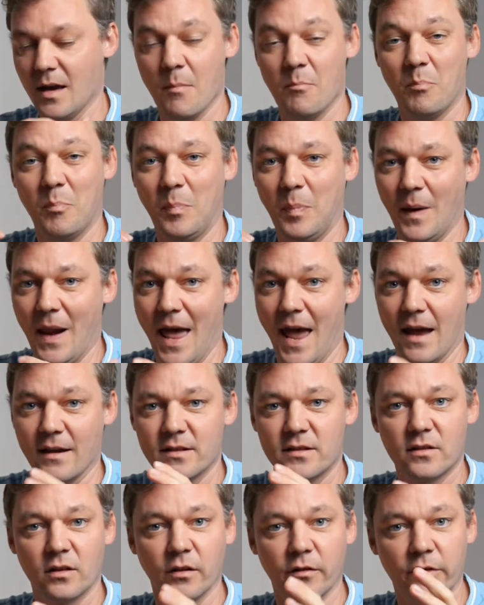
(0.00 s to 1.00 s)
a
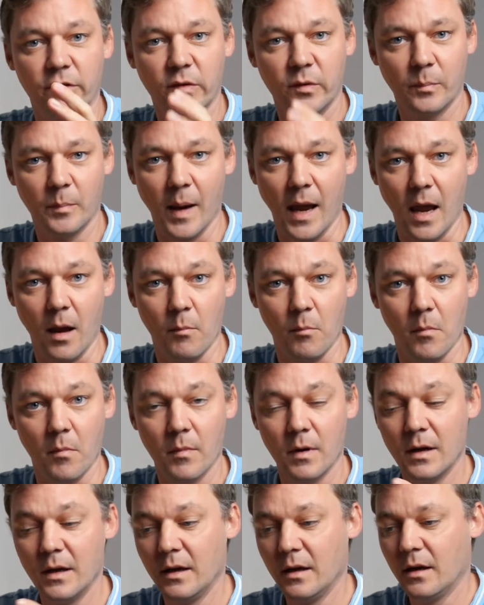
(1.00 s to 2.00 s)
blast of spam
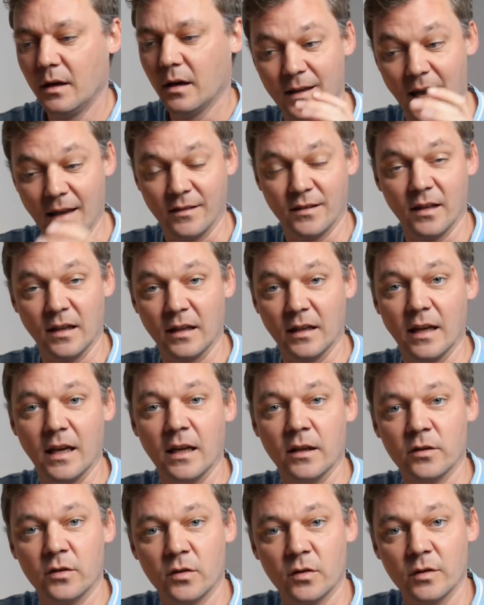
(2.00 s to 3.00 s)
getting
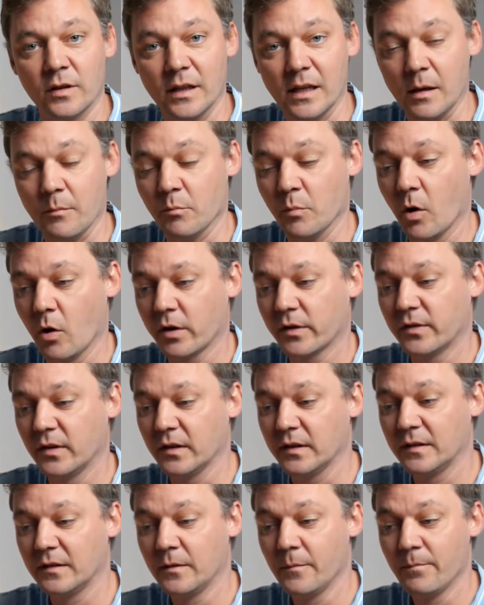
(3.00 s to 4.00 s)
into the
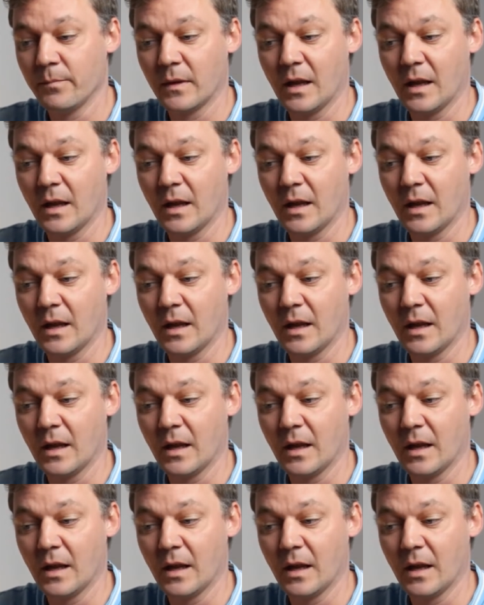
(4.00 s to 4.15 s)
inboxes.